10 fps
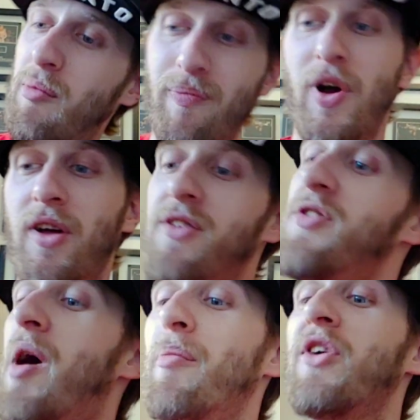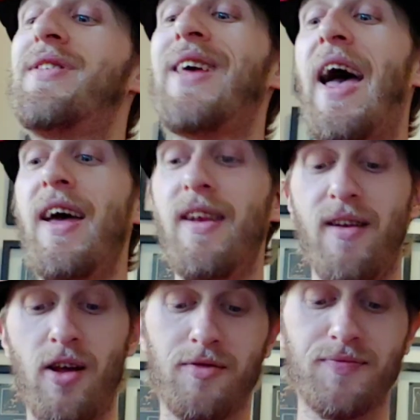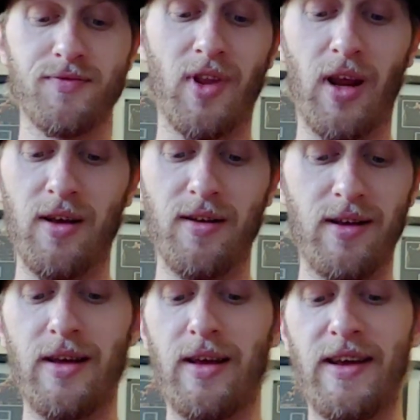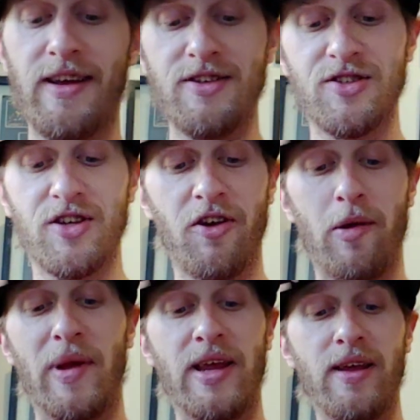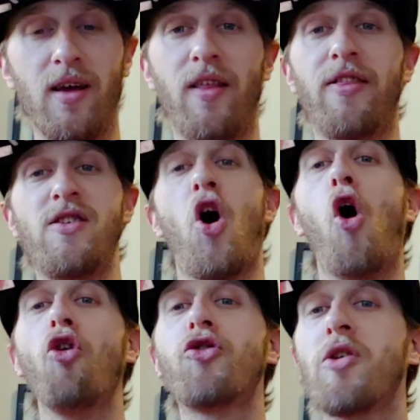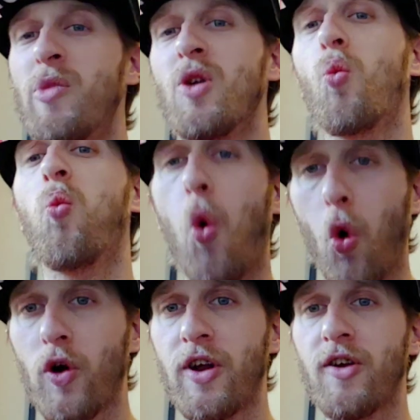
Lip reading: But number 10 is going to be the Ultimate Warrior